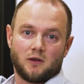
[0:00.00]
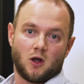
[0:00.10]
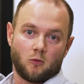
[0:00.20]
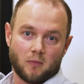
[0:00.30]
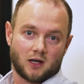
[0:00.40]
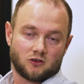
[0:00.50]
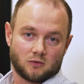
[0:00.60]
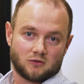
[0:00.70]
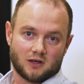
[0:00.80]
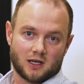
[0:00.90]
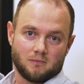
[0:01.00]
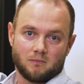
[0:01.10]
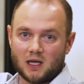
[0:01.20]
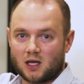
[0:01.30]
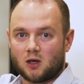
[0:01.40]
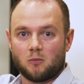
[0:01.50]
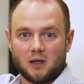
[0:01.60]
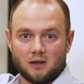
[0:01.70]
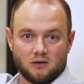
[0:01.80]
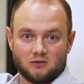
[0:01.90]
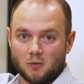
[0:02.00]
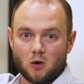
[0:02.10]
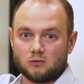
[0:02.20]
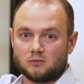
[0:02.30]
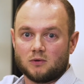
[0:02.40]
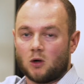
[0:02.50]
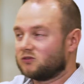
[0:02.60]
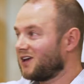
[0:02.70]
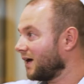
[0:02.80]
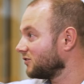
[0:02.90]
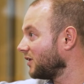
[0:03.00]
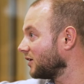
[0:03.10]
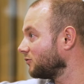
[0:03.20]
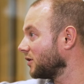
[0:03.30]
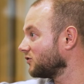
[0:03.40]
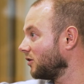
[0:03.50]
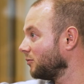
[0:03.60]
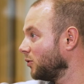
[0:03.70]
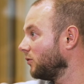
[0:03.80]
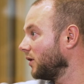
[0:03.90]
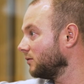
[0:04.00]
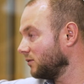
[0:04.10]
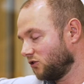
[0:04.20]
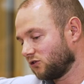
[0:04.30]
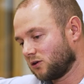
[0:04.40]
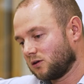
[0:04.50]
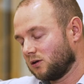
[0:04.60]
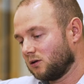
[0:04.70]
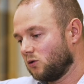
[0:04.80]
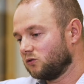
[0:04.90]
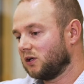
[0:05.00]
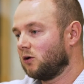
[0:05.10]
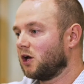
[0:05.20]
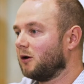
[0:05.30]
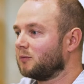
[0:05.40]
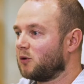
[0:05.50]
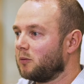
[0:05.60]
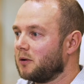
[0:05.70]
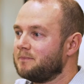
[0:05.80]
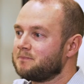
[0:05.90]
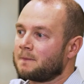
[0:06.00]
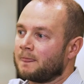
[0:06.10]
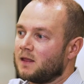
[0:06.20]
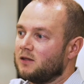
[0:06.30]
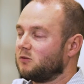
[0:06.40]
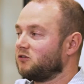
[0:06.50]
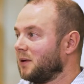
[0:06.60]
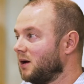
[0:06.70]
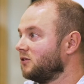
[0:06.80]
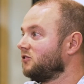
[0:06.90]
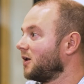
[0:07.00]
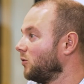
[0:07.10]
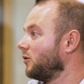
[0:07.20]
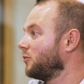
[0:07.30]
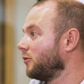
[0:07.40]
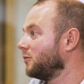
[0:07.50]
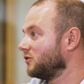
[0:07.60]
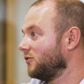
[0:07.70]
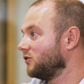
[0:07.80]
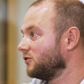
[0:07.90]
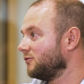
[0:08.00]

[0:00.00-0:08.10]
an old management team? It could be some old tax debts, for example, mm-hmm. that are just causing an ongoing problem. So it's about understanding what the problem is, first